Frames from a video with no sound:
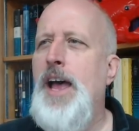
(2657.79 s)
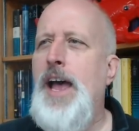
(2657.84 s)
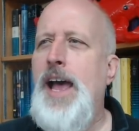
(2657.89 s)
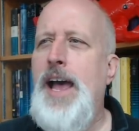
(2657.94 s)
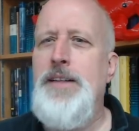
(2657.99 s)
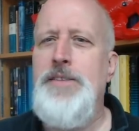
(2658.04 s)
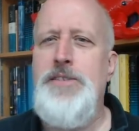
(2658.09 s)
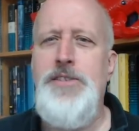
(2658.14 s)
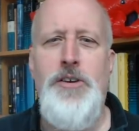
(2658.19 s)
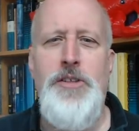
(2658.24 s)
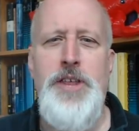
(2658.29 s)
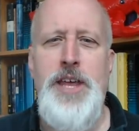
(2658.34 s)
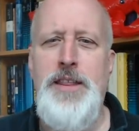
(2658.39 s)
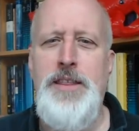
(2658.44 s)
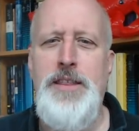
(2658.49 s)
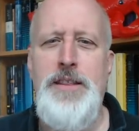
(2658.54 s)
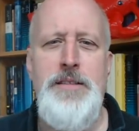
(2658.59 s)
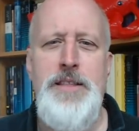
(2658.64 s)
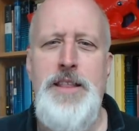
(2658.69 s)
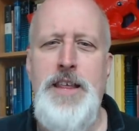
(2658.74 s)
And so
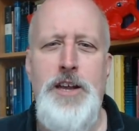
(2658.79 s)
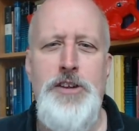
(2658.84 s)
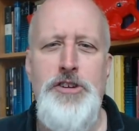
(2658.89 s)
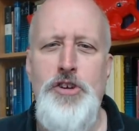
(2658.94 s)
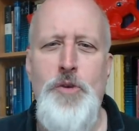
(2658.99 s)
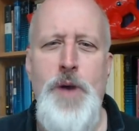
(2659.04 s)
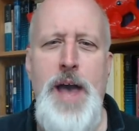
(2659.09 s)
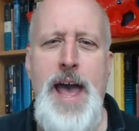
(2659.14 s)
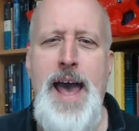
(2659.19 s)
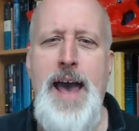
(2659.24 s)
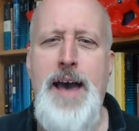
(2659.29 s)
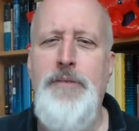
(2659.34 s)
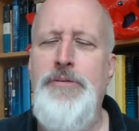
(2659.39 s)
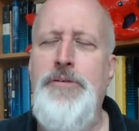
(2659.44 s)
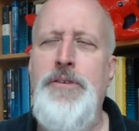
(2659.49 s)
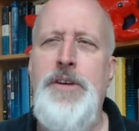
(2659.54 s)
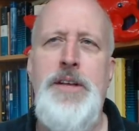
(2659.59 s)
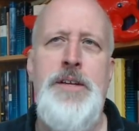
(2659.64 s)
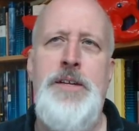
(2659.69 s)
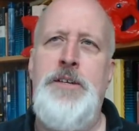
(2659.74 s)
then you have
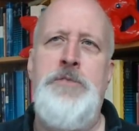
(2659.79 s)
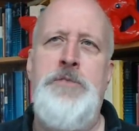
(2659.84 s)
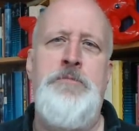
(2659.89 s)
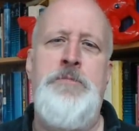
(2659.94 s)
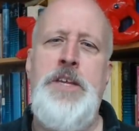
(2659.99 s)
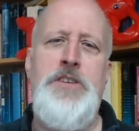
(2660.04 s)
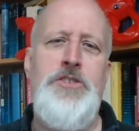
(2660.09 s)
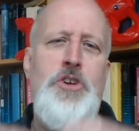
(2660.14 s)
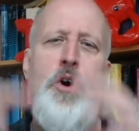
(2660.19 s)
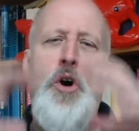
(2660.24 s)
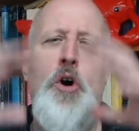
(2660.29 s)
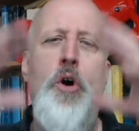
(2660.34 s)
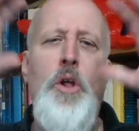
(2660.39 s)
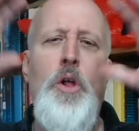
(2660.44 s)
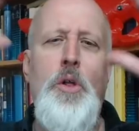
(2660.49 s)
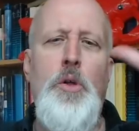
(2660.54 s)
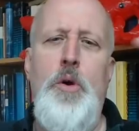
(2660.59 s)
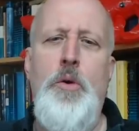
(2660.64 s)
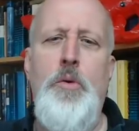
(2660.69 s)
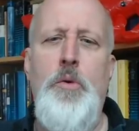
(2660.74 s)
this
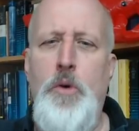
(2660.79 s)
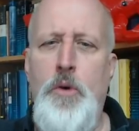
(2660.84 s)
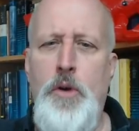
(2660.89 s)
whole